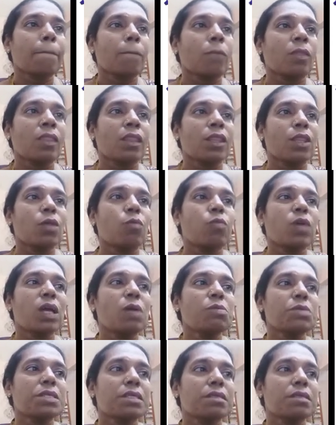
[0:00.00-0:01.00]
the
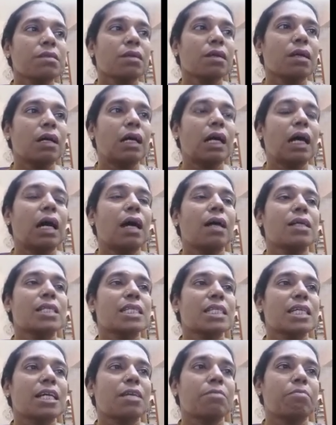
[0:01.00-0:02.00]
waves
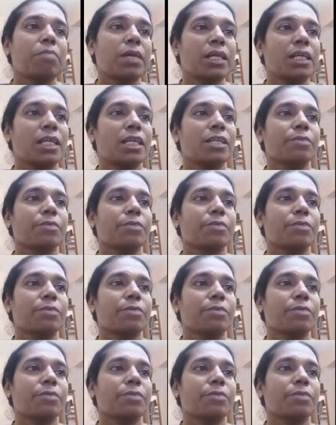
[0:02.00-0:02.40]
start bending.